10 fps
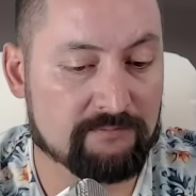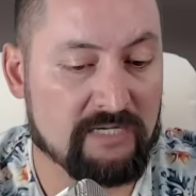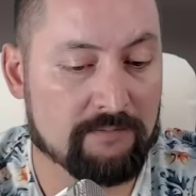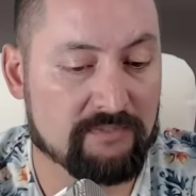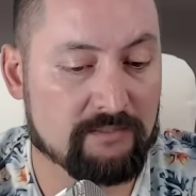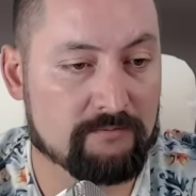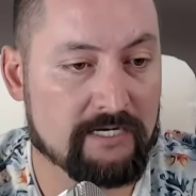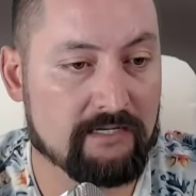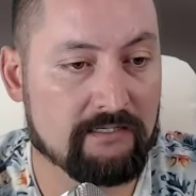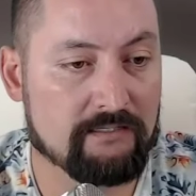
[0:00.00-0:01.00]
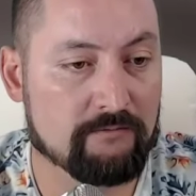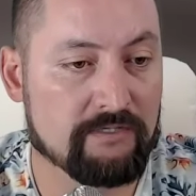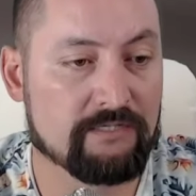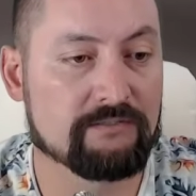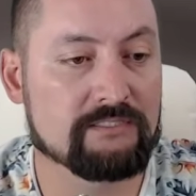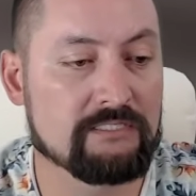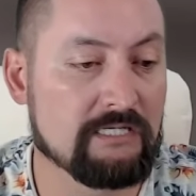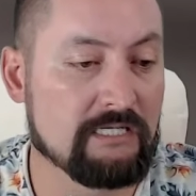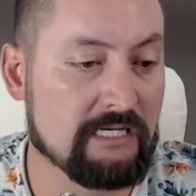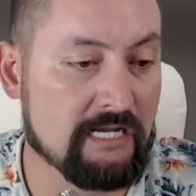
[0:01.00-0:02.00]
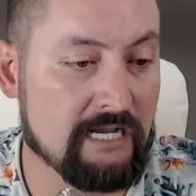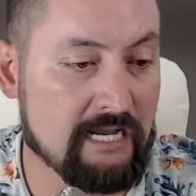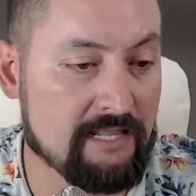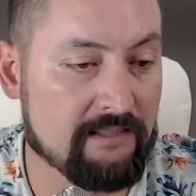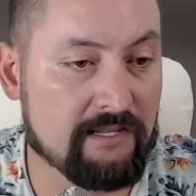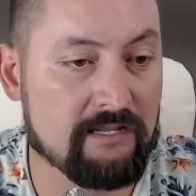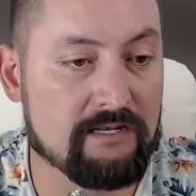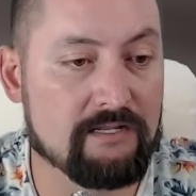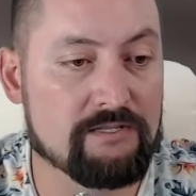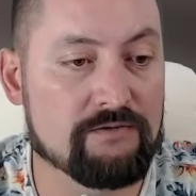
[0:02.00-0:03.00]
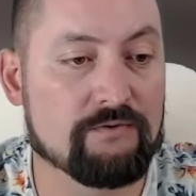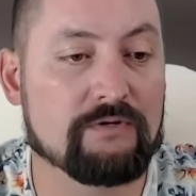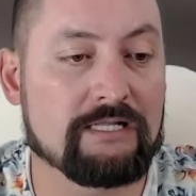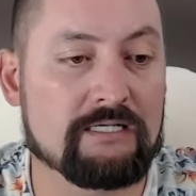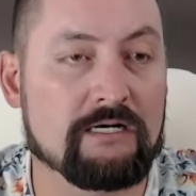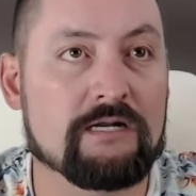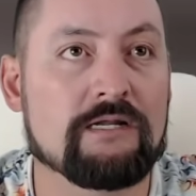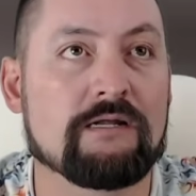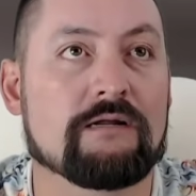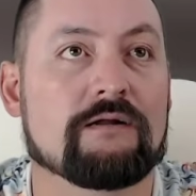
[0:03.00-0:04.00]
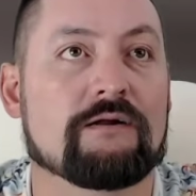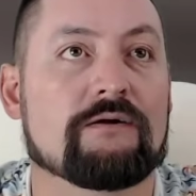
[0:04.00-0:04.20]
going to pop up right in Windows. And then you click on it.